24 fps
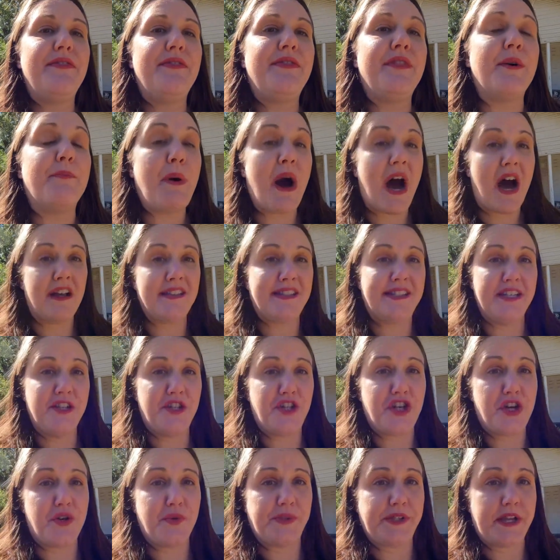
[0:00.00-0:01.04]
the posse
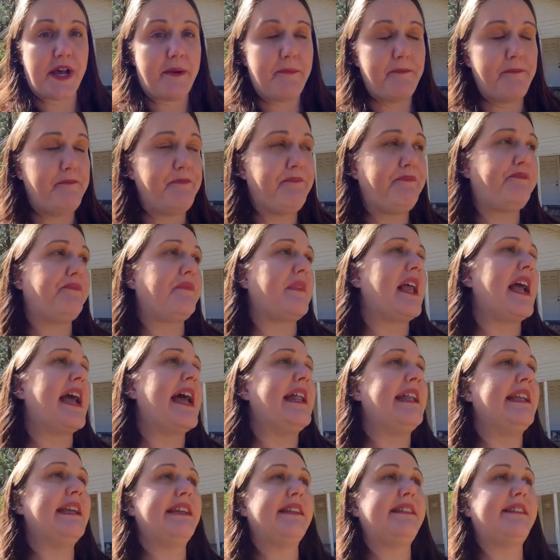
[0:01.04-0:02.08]
shows up,
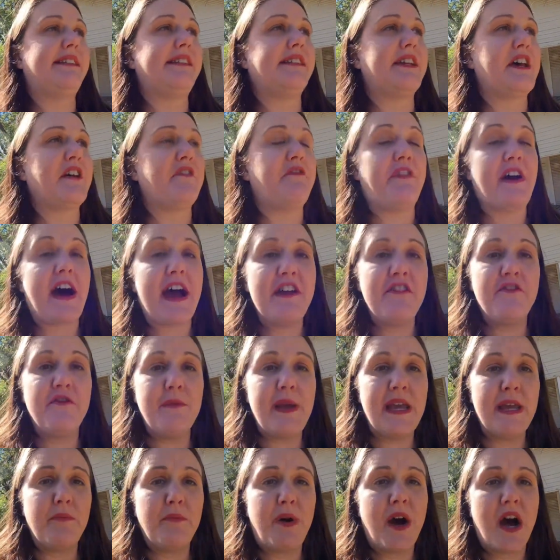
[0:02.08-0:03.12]
and it's a five
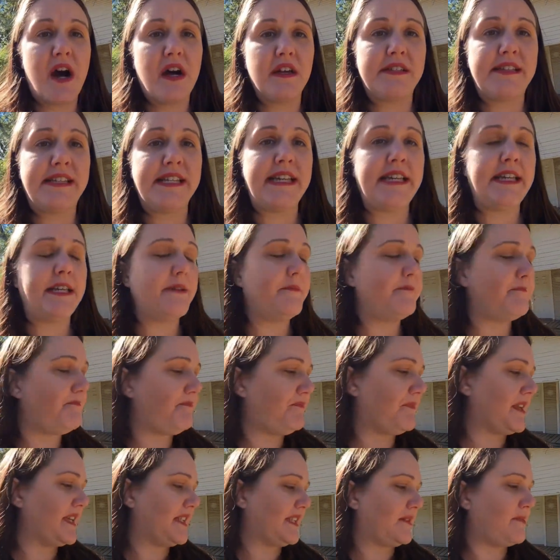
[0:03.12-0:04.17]
man posse
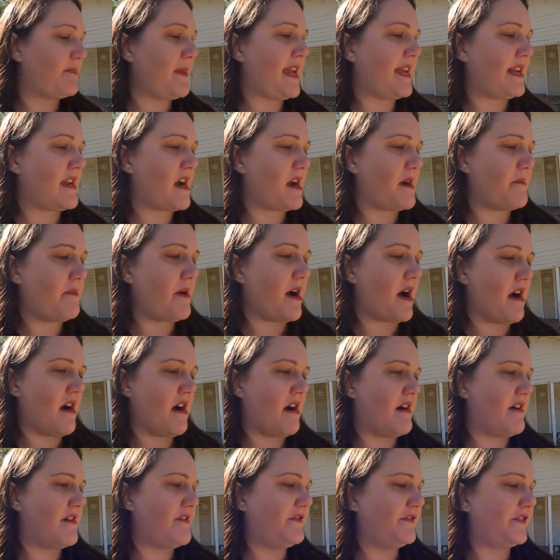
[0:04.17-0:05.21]
it's made up
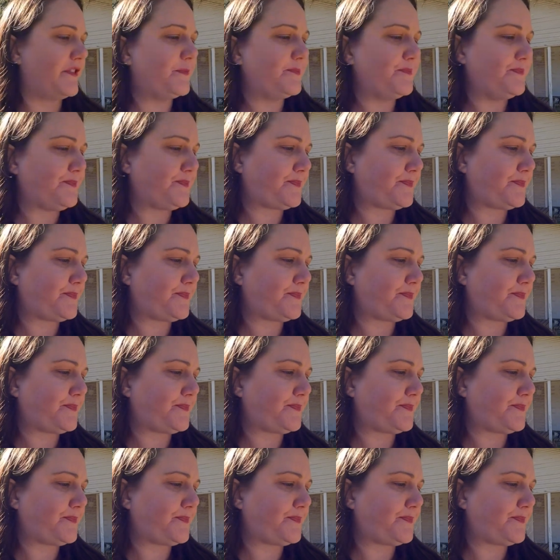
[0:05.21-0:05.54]
of